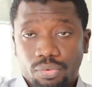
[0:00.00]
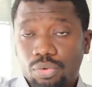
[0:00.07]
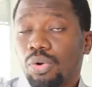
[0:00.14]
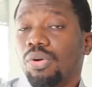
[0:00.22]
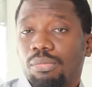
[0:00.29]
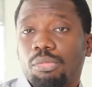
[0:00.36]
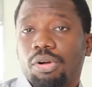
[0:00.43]

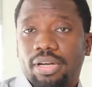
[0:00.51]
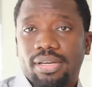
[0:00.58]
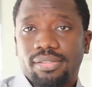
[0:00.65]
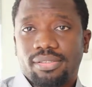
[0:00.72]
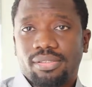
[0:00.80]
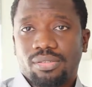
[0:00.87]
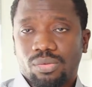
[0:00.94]
role
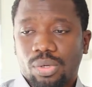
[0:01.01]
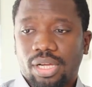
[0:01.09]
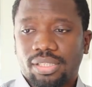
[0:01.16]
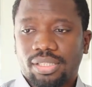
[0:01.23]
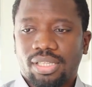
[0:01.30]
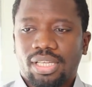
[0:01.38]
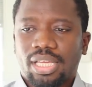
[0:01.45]
models,
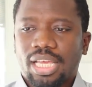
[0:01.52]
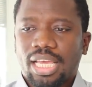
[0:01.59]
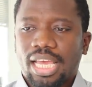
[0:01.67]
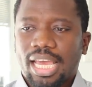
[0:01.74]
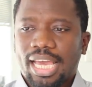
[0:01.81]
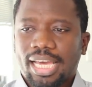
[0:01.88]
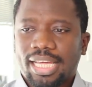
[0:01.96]
right?
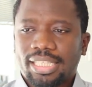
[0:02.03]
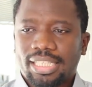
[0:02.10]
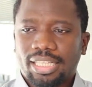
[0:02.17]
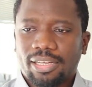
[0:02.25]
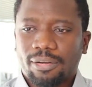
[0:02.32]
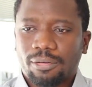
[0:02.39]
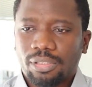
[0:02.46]
And
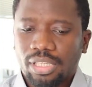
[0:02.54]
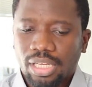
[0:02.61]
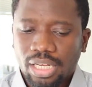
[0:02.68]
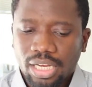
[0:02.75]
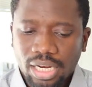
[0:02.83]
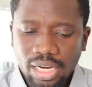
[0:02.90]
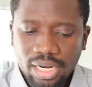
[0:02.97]

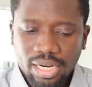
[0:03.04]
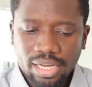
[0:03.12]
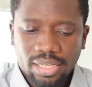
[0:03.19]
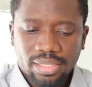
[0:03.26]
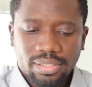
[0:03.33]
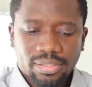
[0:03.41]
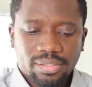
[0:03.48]

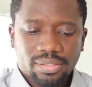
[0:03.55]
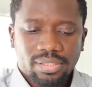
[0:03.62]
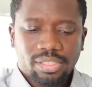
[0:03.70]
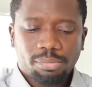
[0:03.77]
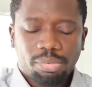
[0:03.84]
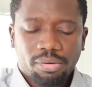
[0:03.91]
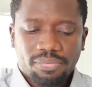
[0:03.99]
the
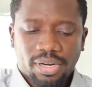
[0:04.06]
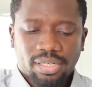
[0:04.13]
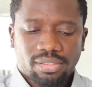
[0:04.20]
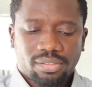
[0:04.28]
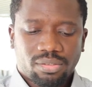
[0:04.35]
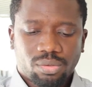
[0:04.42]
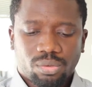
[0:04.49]
simple
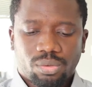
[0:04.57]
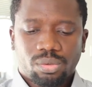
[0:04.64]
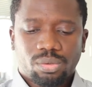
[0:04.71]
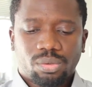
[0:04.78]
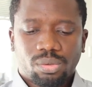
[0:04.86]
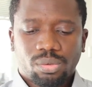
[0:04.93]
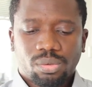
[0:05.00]
fact
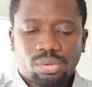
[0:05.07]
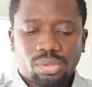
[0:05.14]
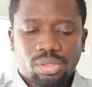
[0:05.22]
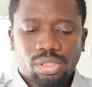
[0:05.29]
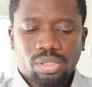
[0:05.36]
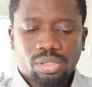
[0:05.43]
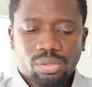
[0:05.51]

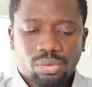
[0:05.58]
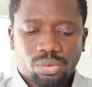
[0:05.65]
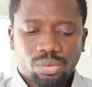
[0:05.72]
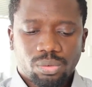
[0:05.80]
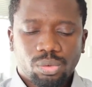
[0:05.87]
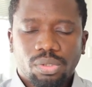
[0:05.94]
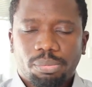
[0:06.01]

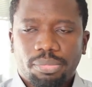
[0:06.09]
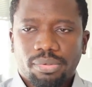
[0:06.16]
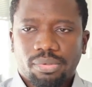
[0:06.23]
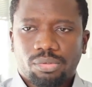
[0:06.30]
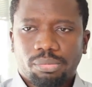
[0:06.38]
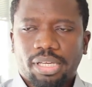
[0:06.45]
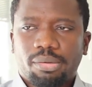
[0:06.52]

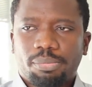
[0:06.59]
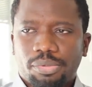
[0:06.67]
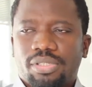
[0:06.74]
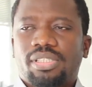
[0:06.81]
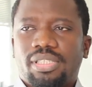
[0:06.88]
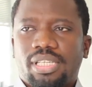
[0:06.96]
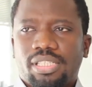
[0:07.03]
to make a
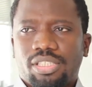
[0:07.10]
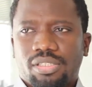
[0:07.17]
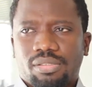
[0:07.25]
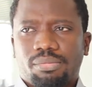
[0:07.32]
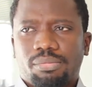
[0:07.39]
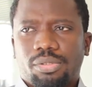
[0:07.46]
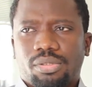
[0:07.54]

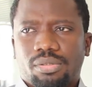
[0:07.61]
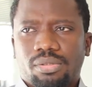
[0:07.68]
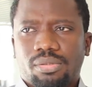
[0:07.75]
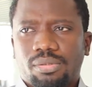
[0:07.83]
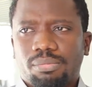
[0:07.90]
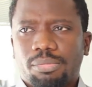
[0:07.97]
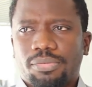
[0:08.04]
presentation
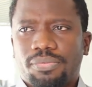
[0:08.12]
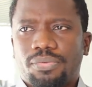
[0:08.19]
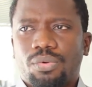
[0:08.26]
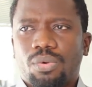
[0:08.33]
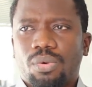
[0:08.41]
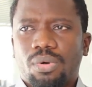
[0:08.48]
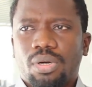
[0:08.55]

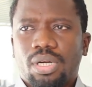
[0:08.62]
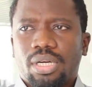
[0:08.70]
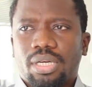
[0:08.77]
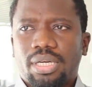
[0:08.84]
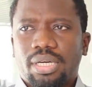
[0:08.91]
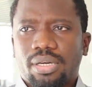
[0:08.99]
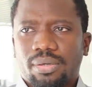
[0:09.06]
before
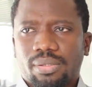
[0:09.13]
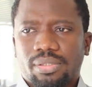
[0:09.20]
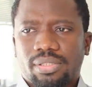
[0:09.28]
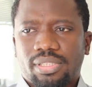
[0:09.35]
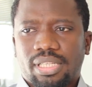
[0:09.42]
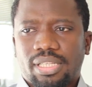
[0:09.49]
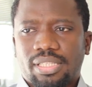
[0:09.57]

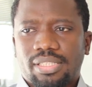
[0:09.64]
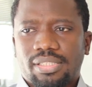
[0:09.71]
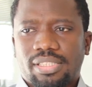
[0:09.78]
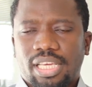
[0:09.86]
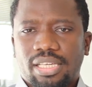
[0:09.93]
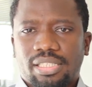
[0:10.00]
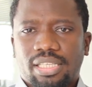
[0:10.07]
girls and then
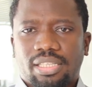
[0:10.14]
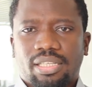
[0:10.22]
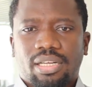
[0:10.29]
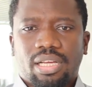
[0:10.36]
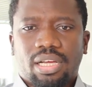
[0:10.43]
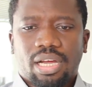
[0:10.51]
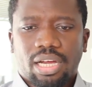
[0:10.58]
saying that,
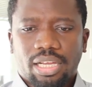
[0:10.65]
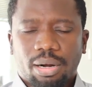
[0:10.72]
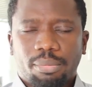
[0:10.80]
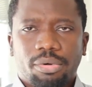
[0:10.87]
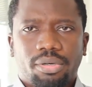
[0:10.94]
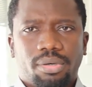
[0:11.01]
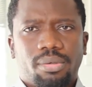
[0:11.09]
"I
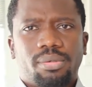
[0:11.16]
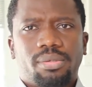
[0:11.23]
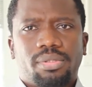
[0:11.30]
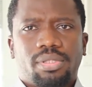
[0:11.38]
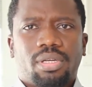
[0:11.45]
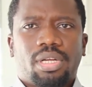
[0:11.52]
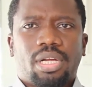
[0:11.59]
am a girl,
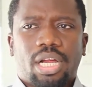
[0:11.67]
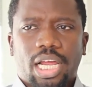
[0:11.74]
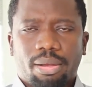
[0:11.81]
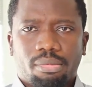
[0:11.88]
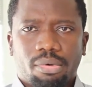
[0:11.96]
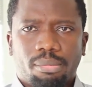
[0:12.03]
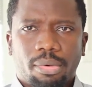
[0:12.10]
I
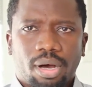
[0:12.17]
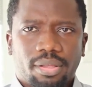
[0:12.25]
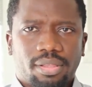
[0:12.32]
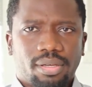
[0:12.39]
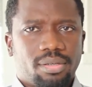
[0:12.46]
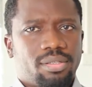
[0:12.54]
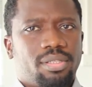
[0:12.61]
am a
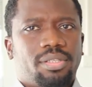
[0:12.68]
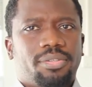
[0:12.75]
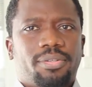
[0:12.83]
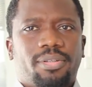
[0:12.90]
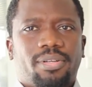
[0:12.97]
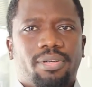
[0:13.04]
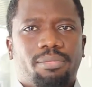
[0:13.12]
mother,
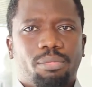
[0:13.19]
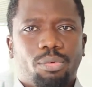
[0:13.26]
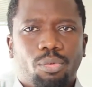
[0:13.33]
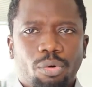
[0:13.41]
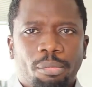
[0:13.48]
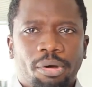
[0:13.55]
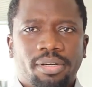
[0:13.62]
I'm a
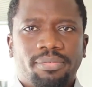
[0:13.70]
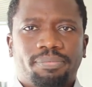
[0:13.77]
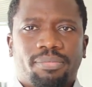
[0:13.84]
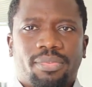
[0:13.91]
woman,